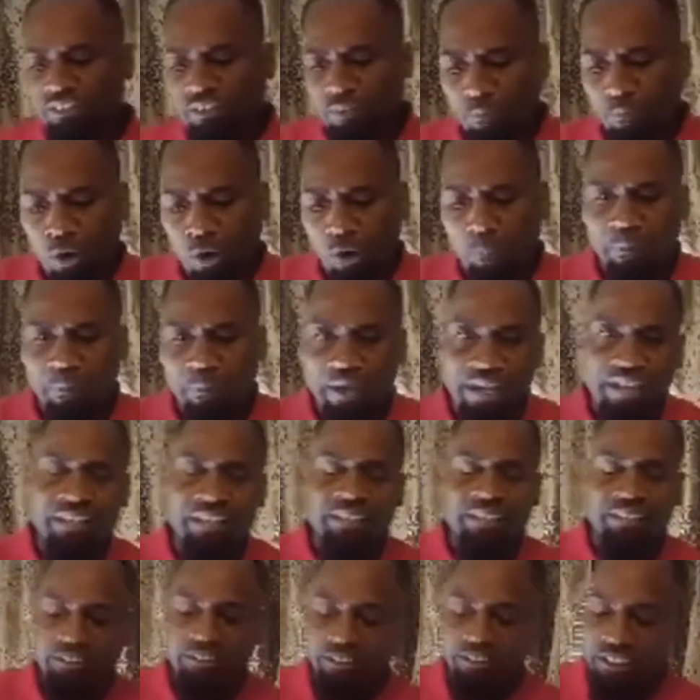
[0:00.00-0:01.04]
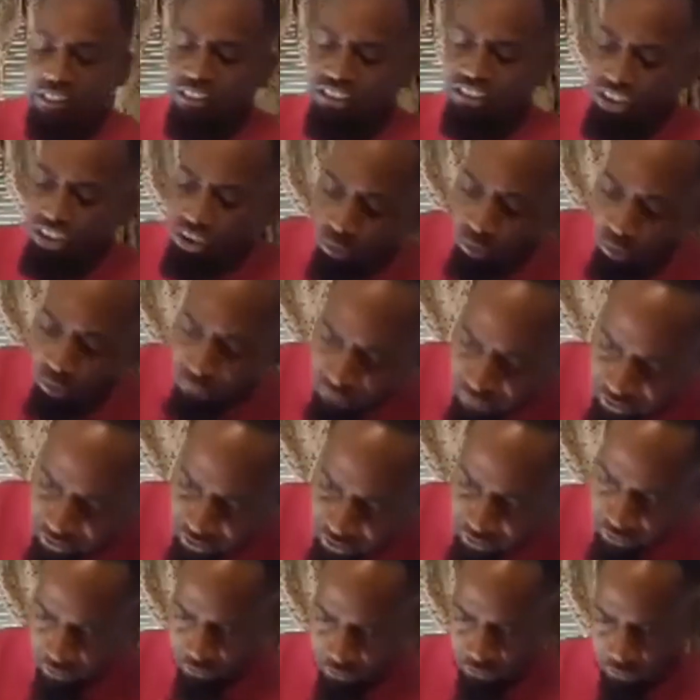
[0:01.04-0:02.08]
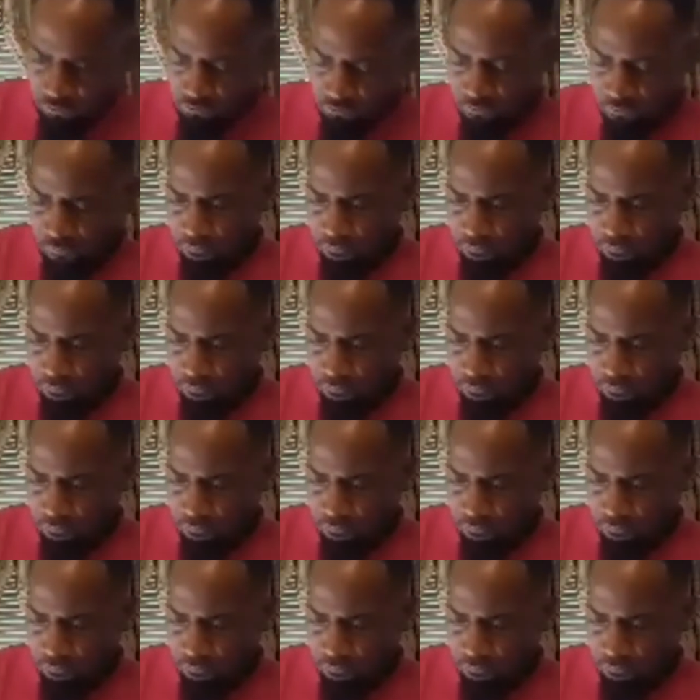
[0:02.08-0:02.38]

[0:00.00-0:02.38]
the more pain she will feel.